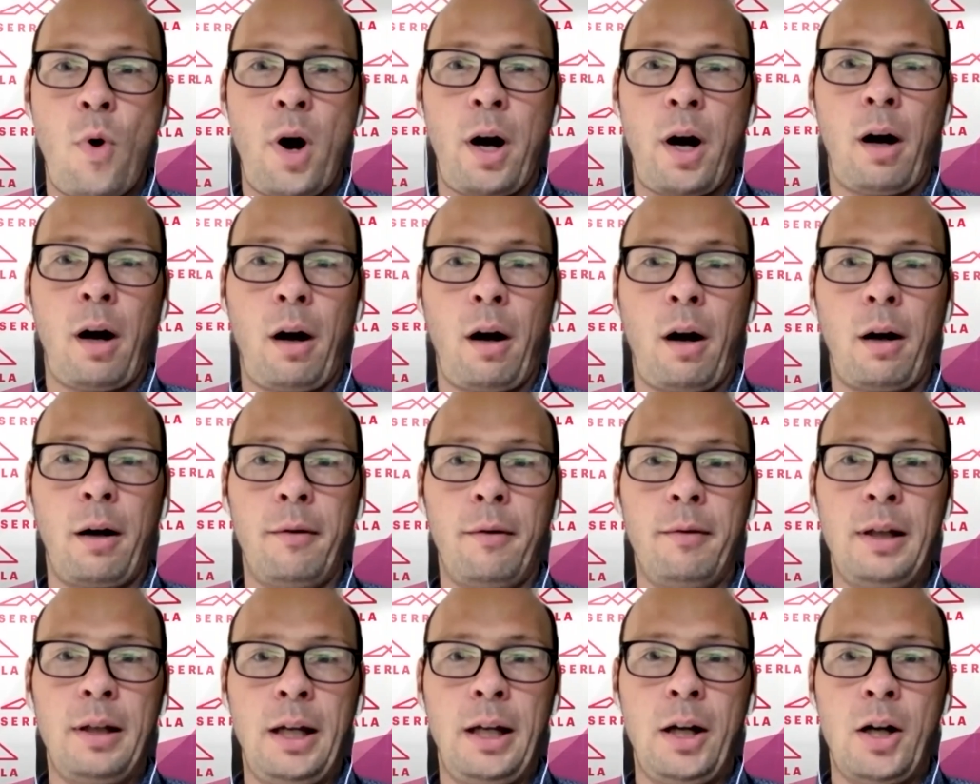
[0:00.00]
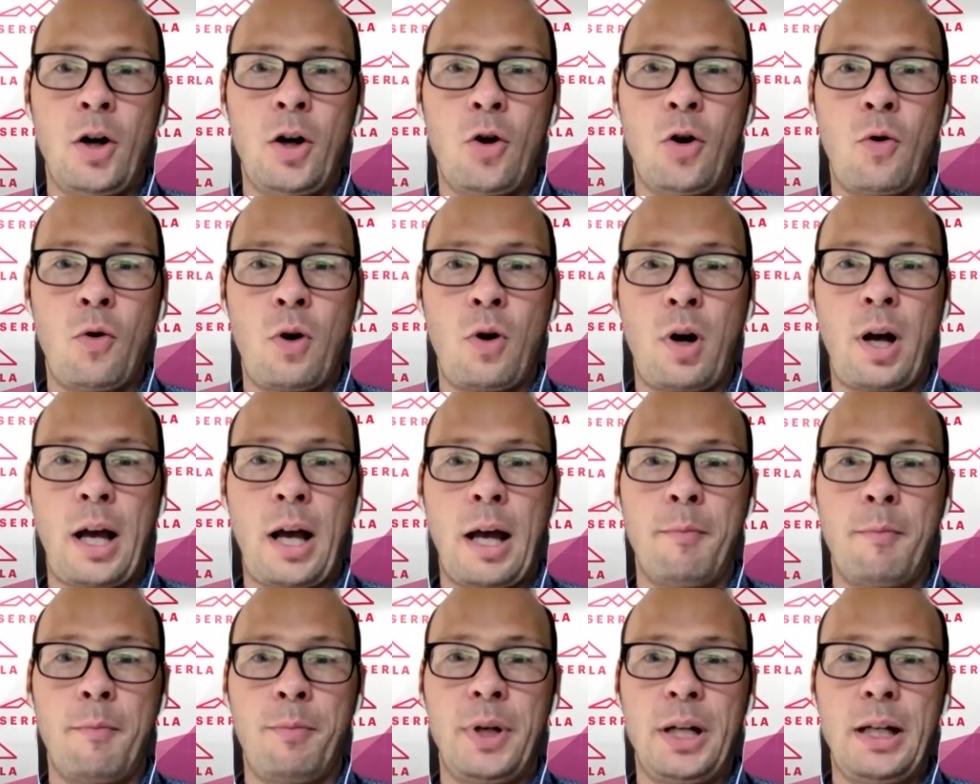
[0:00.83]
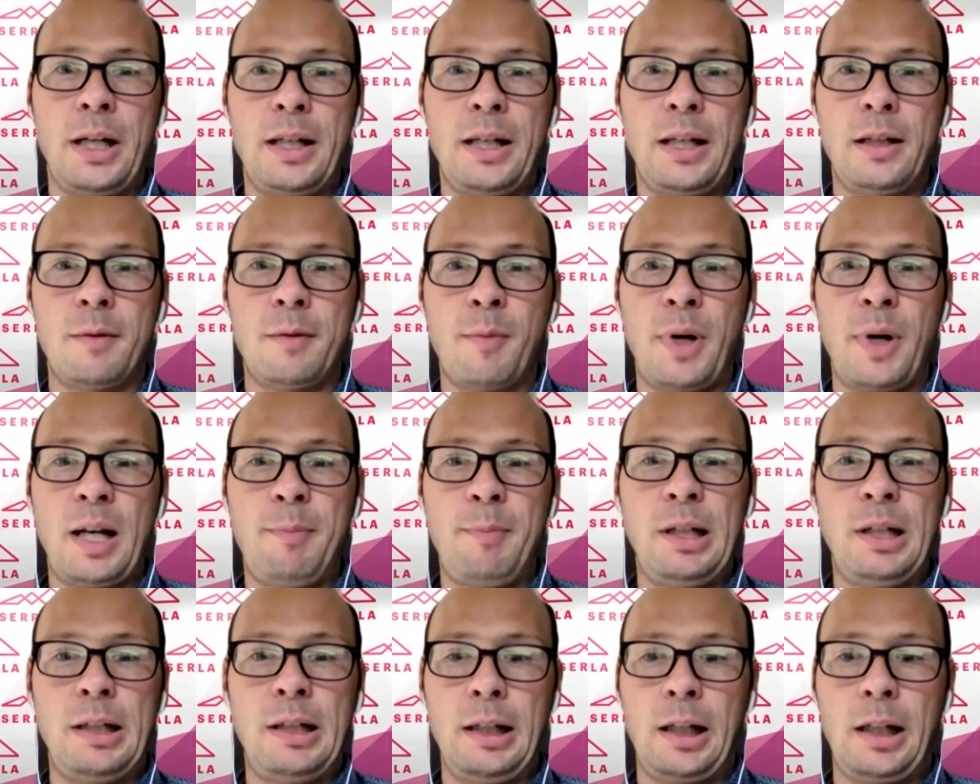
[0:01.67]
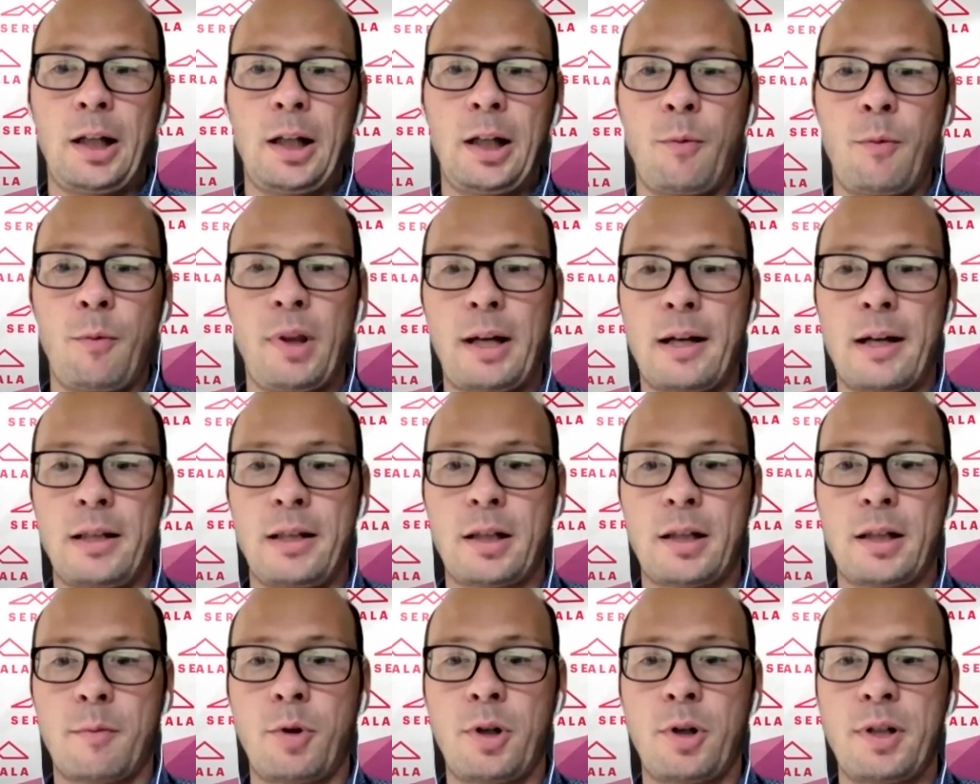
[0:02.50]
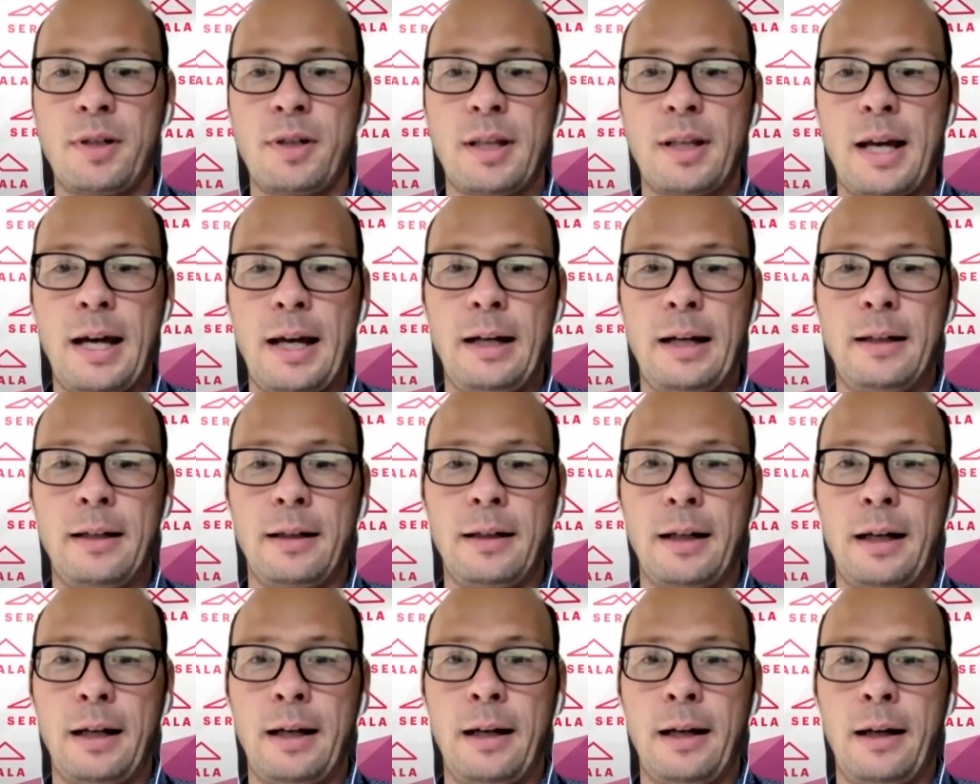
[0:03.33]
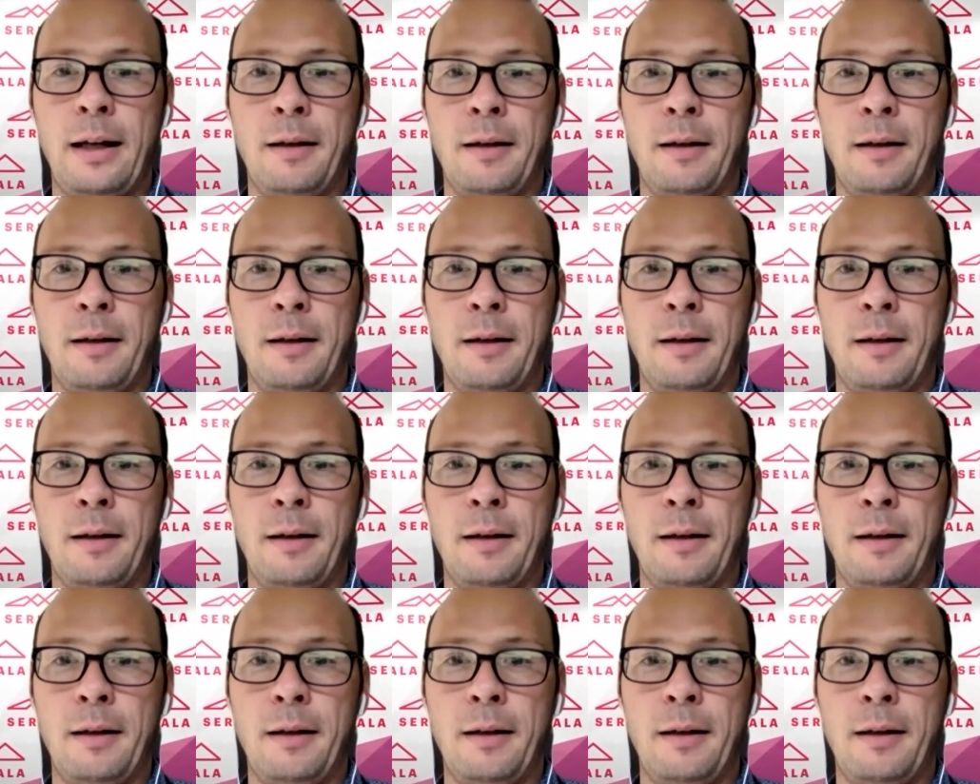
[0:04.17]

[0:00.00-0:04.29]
where companies might be dealing with customers that